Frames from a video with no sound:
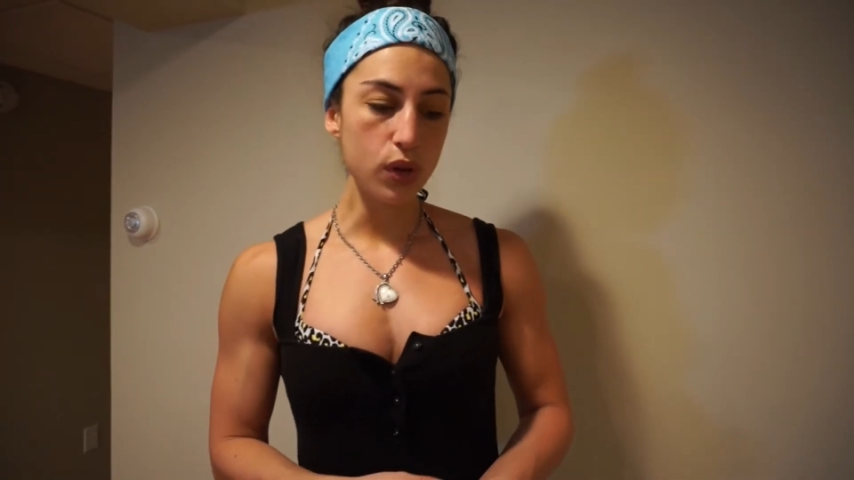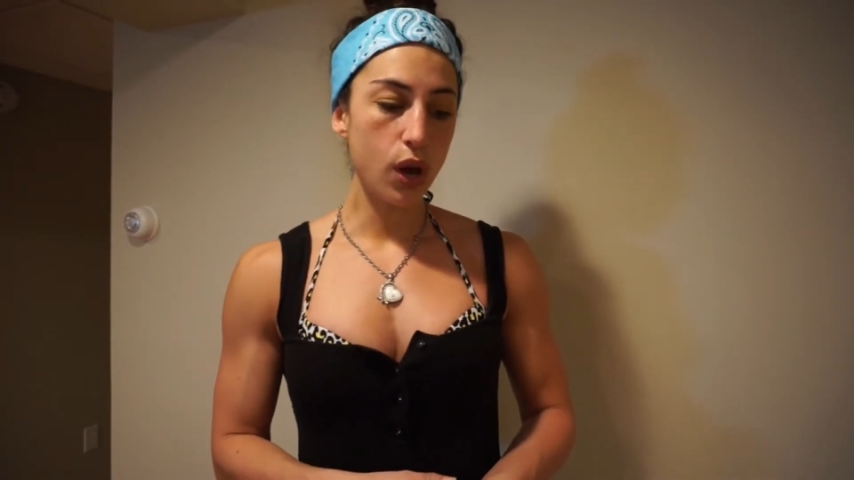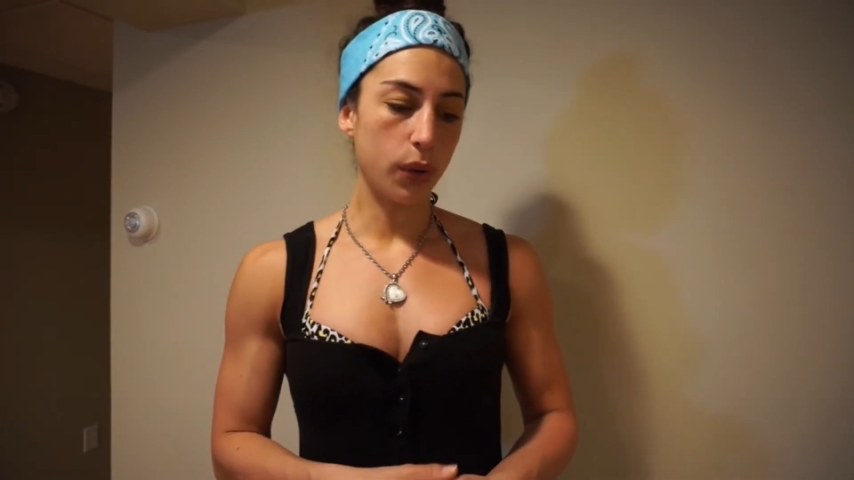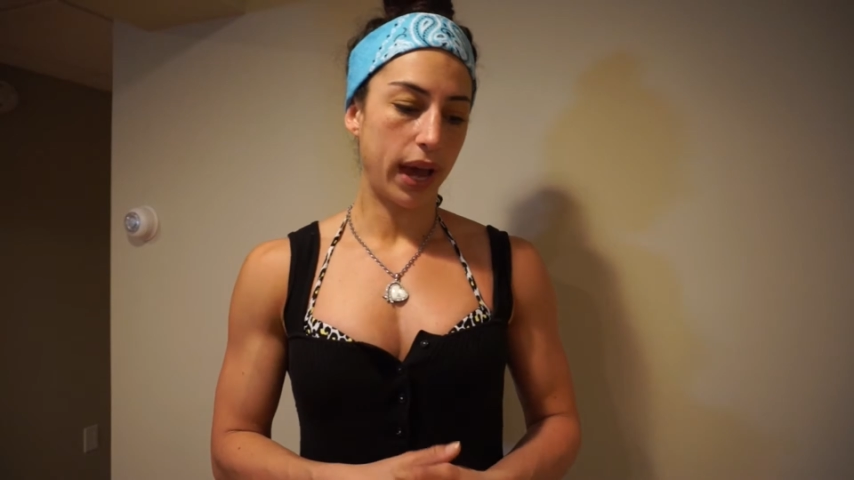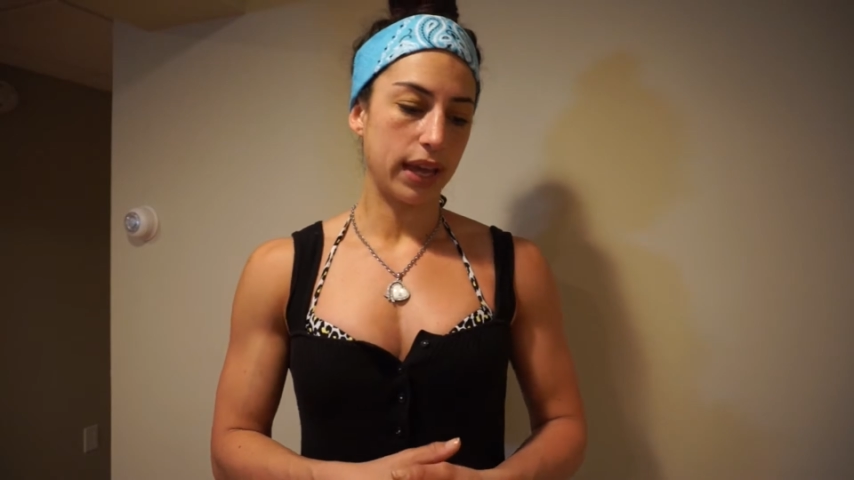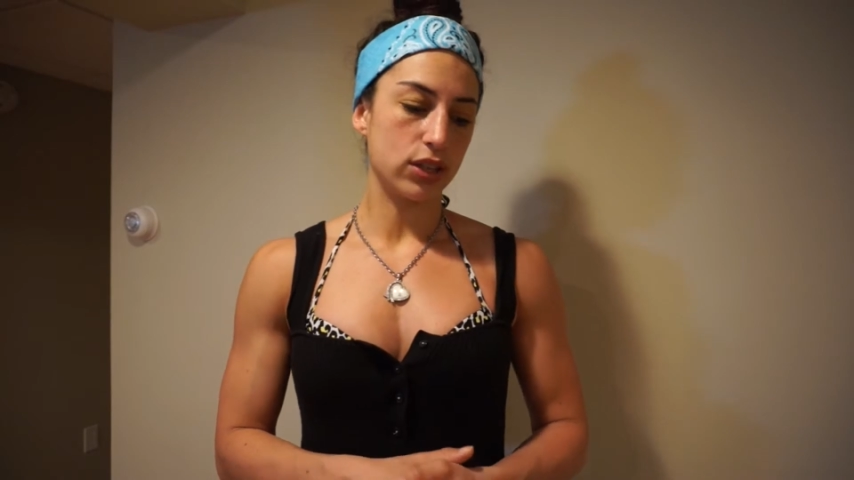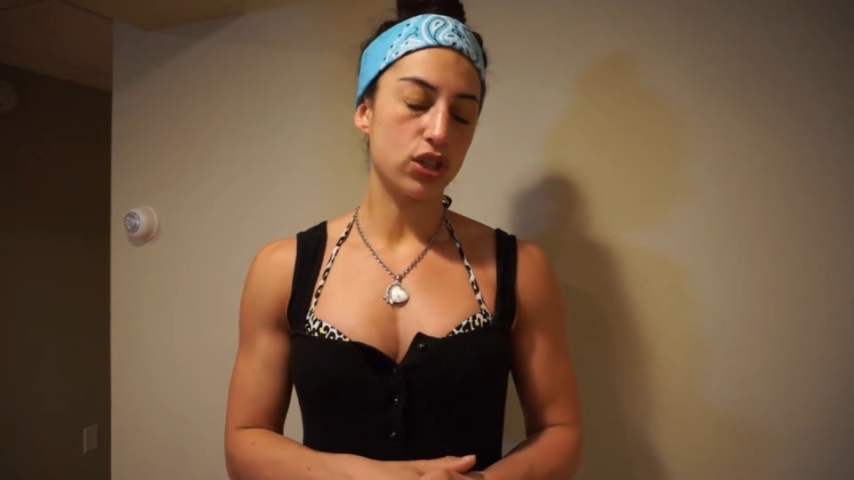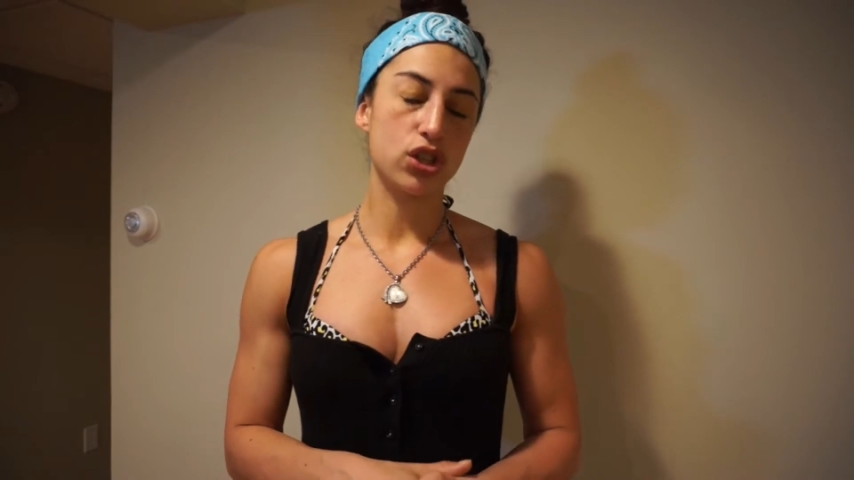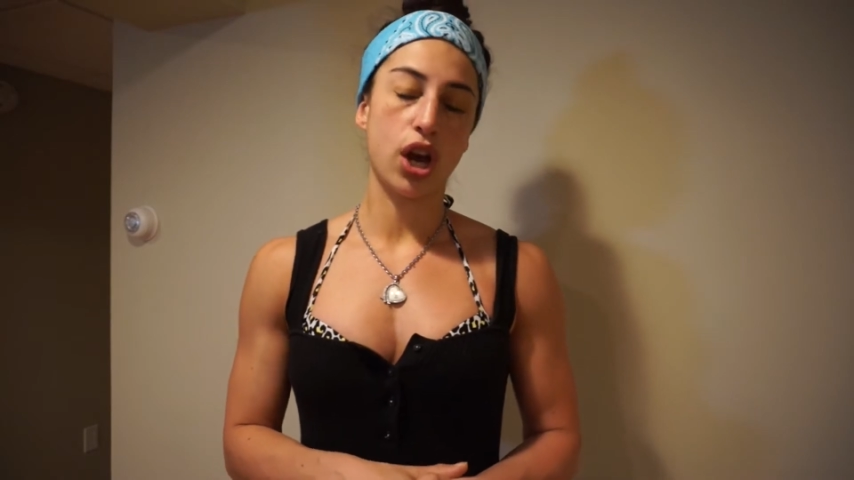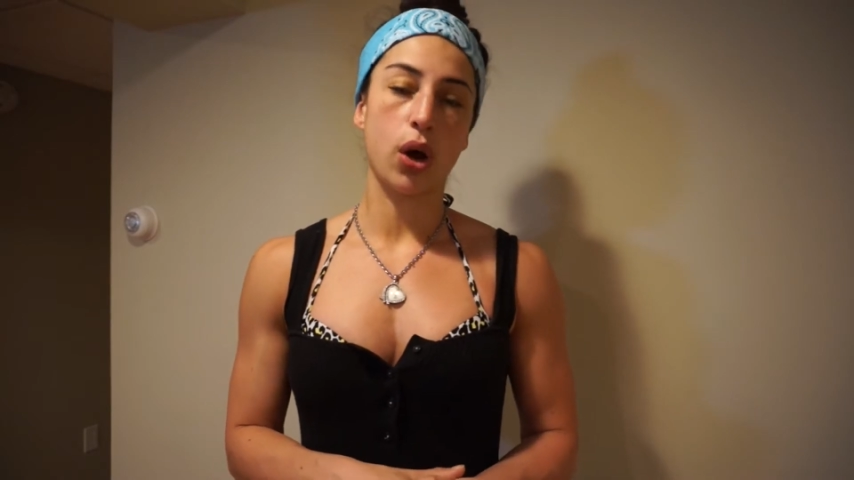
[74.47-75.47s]
Okay,
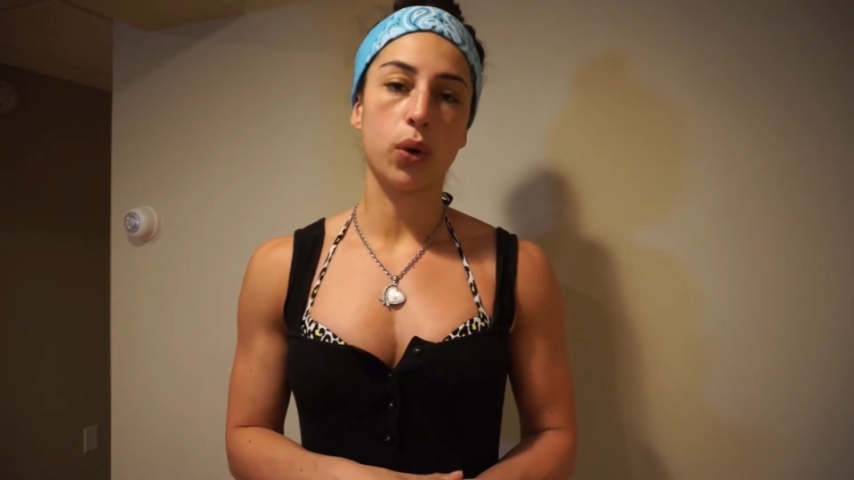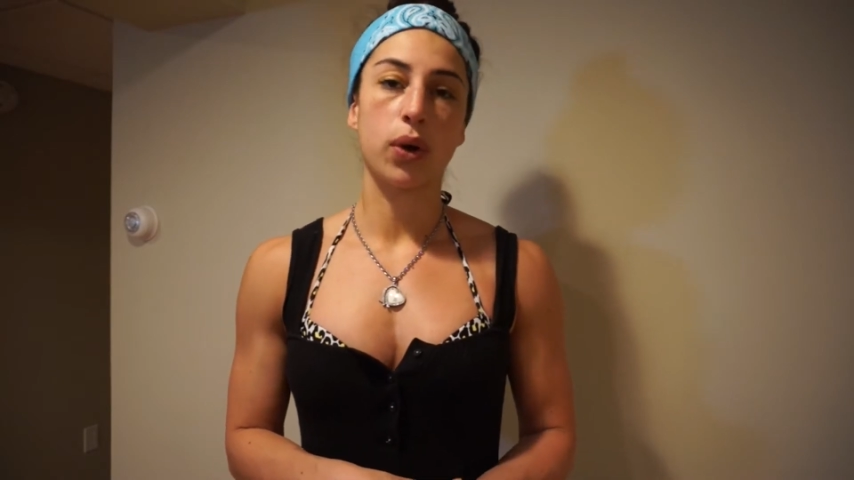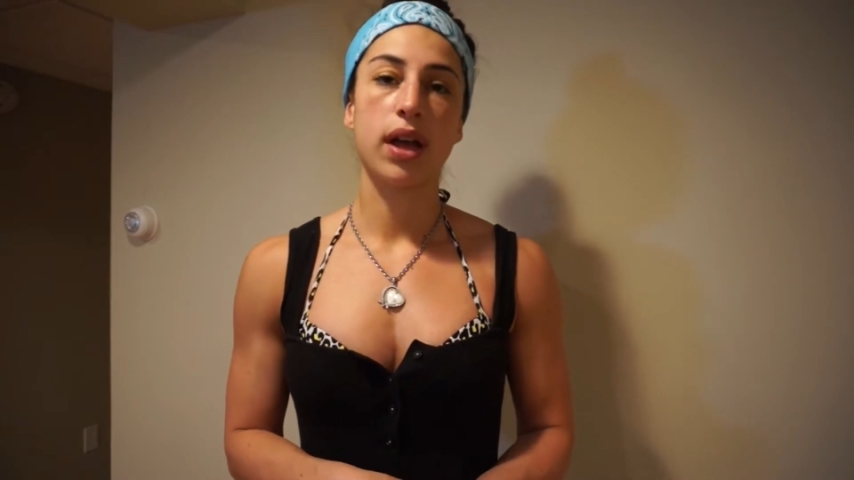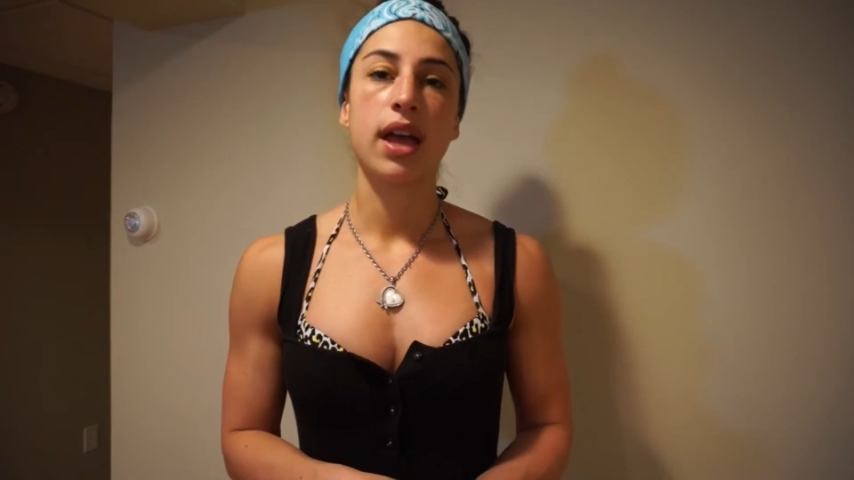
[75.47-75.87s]
so